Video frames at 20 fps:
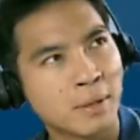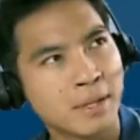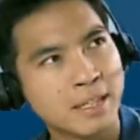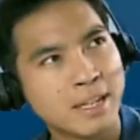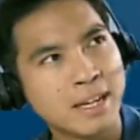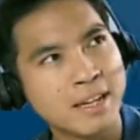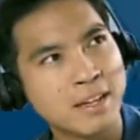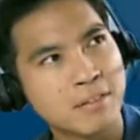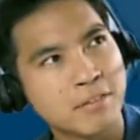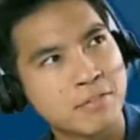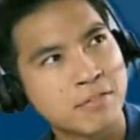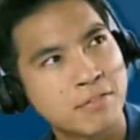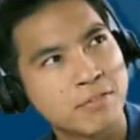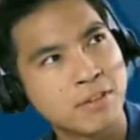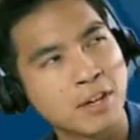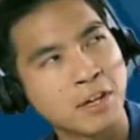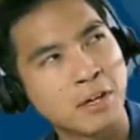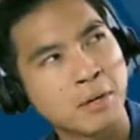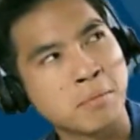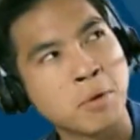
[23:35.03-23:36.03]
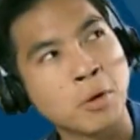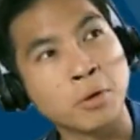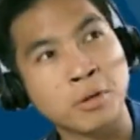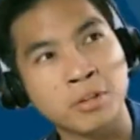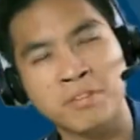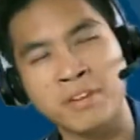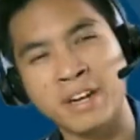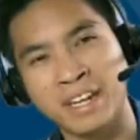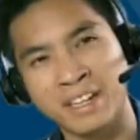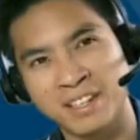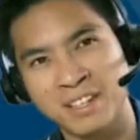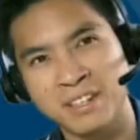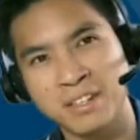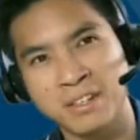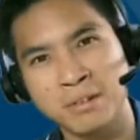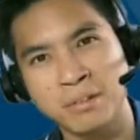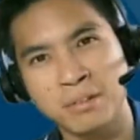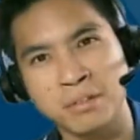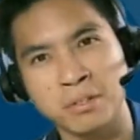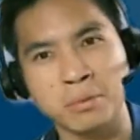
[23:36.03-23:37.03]
kind of motivated
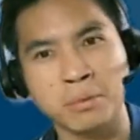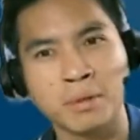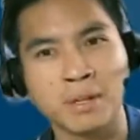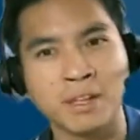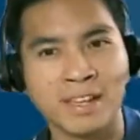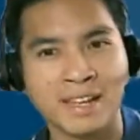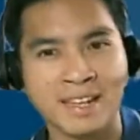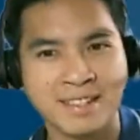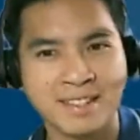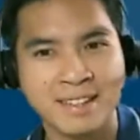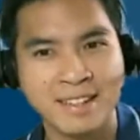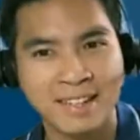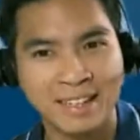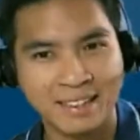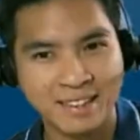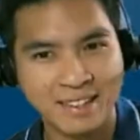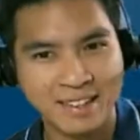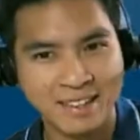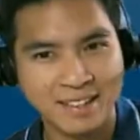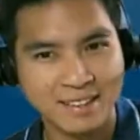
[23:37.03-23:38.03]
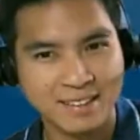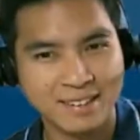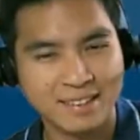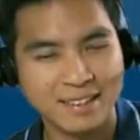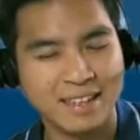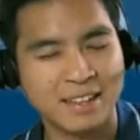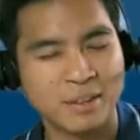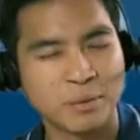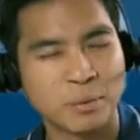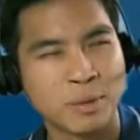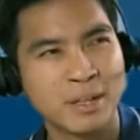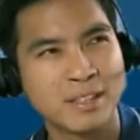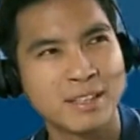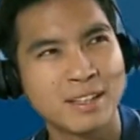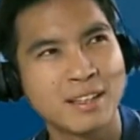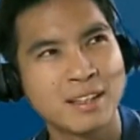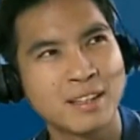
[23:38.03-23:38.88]
you to do a lesson like this, and what